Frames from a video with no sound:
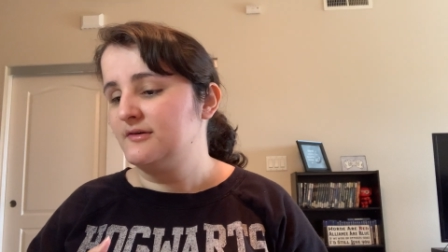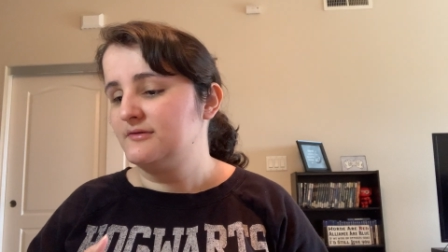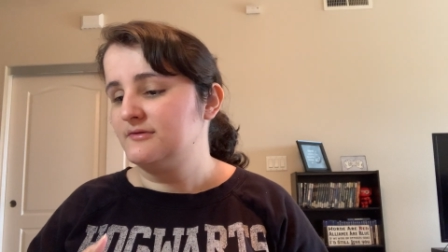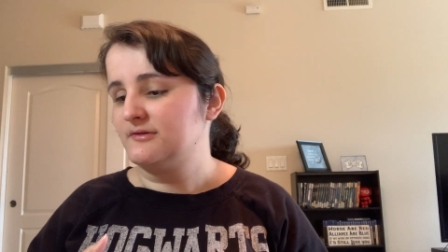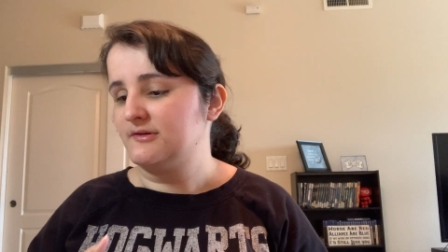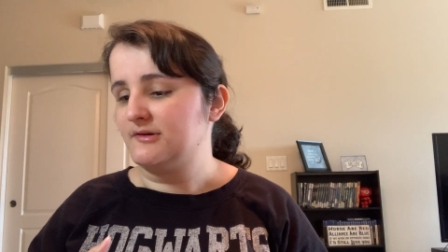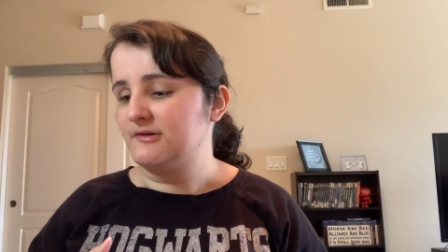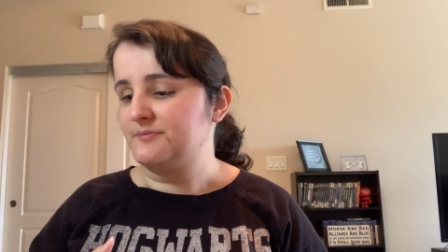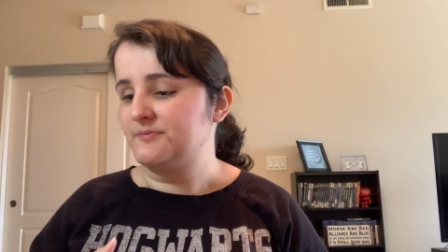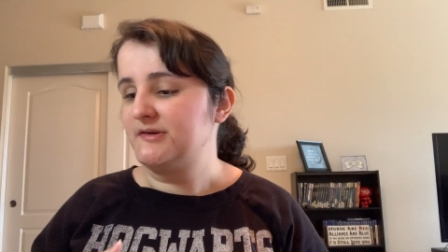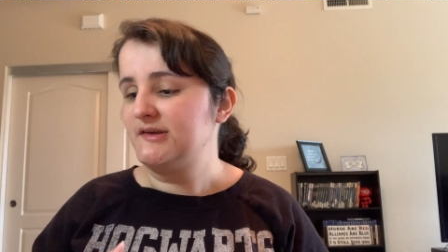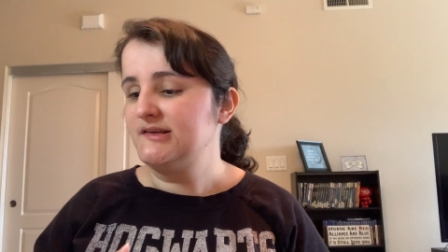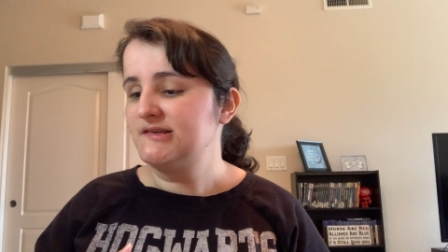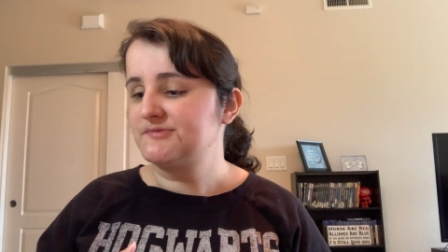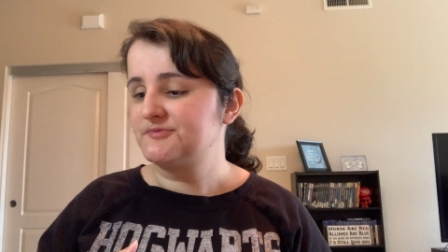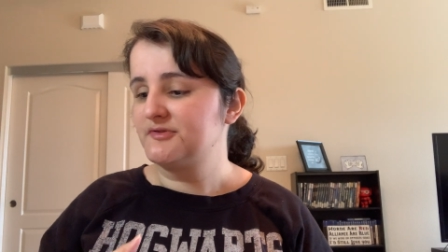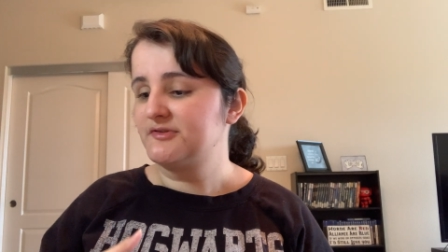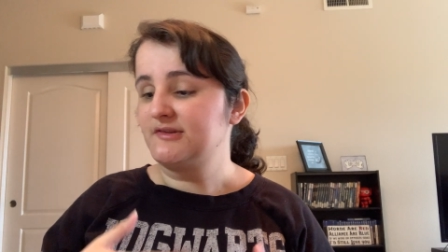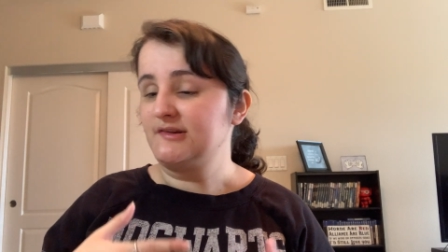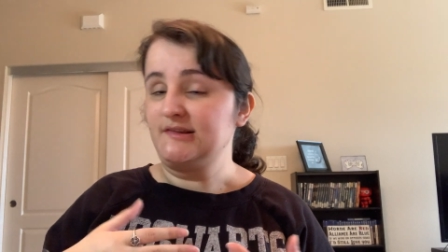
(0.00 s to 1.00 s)
the piece
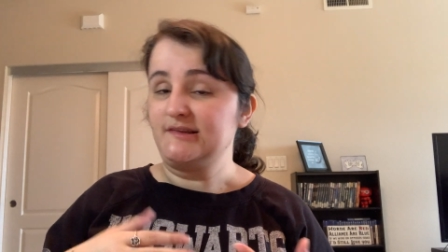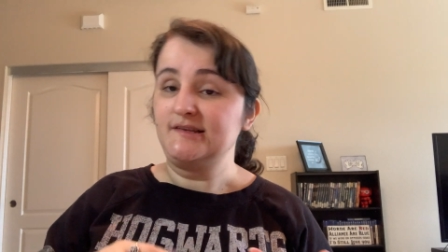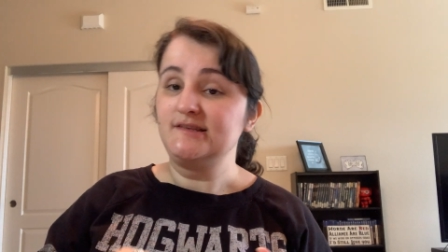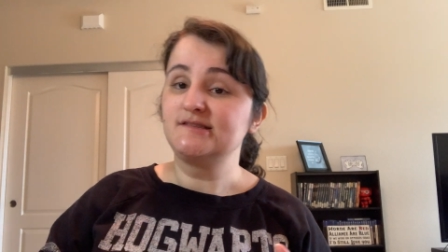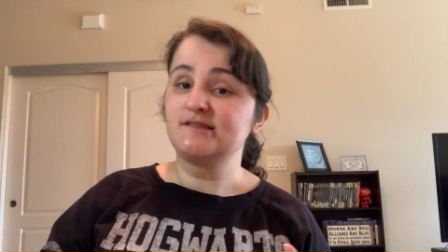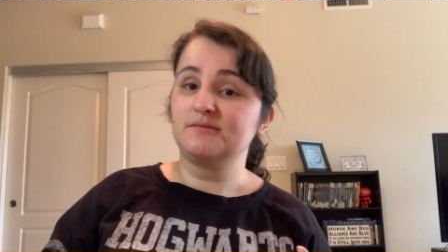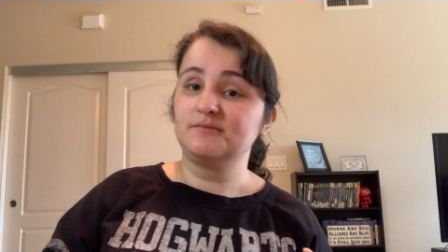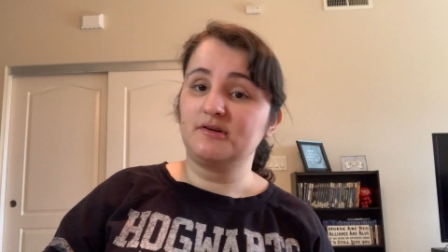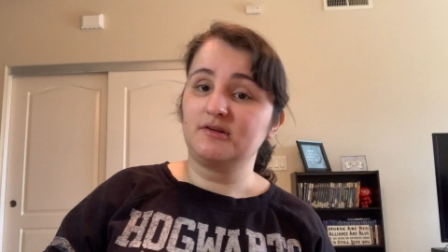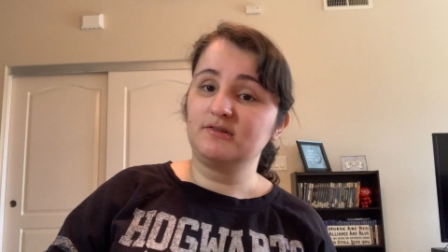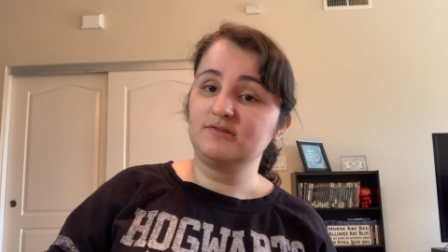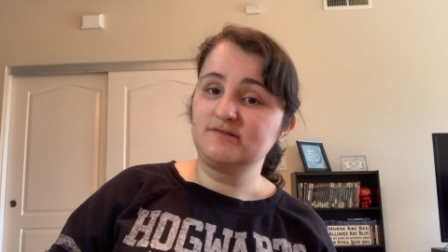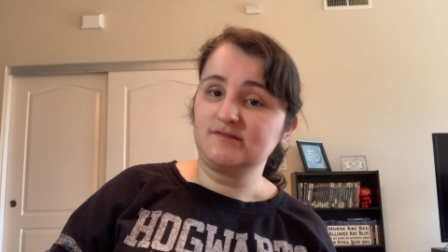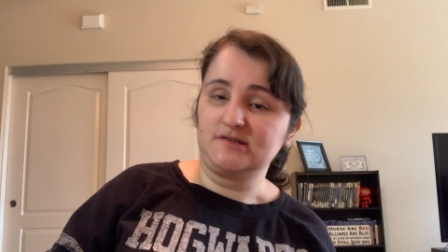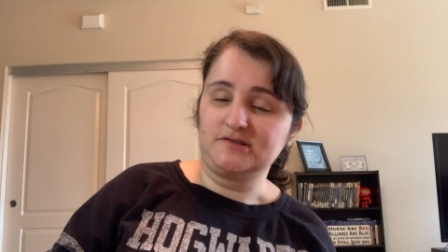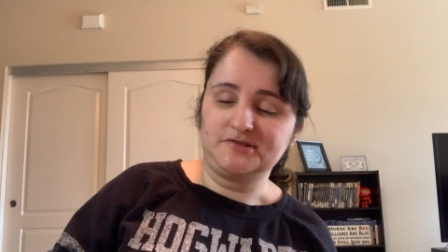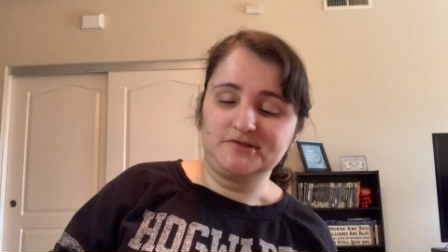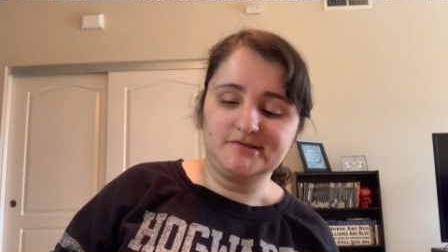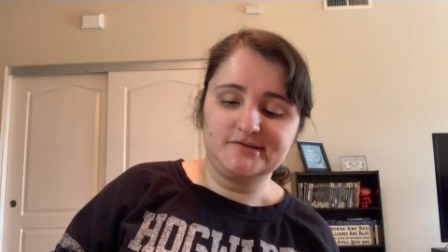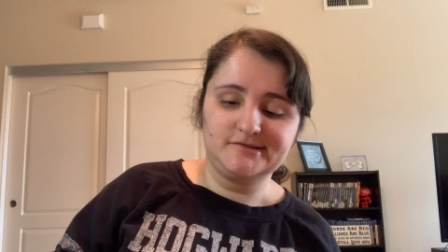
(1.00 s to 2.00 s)
with the least amount of
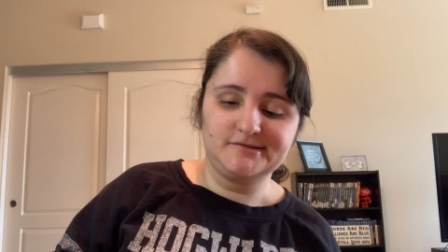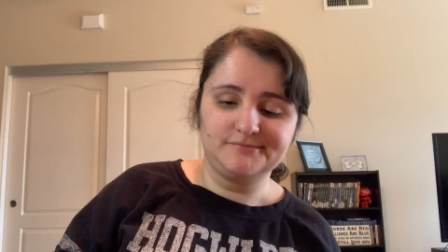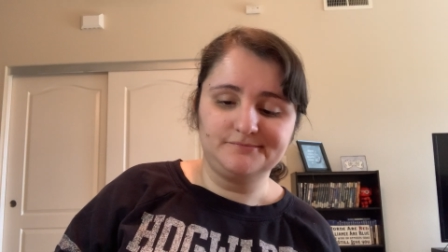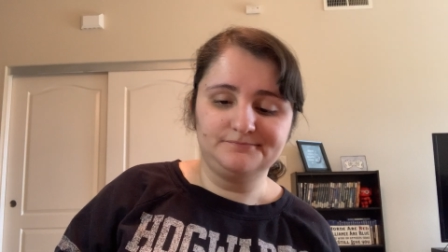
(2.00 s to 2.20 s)
stitches.